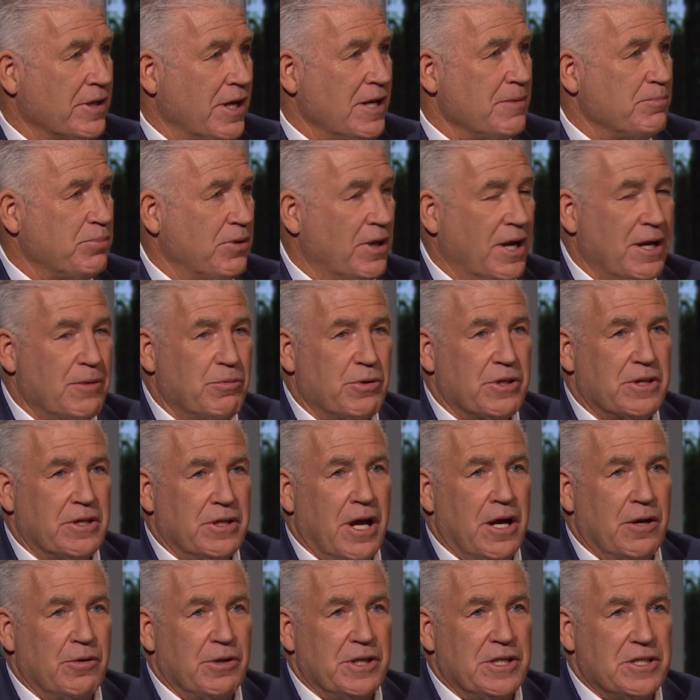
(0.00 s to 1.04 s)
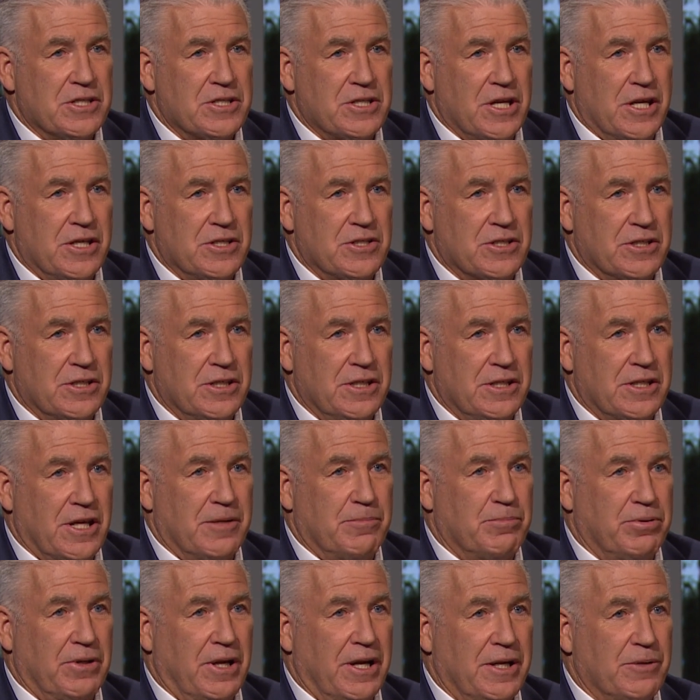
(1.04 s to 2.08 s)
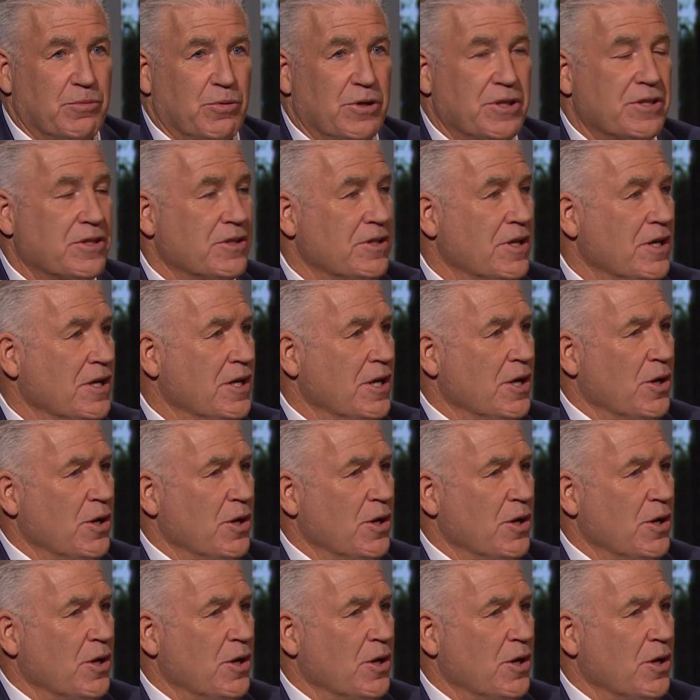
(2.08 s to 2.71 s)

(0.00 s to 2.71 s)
They played with no intensity. They played with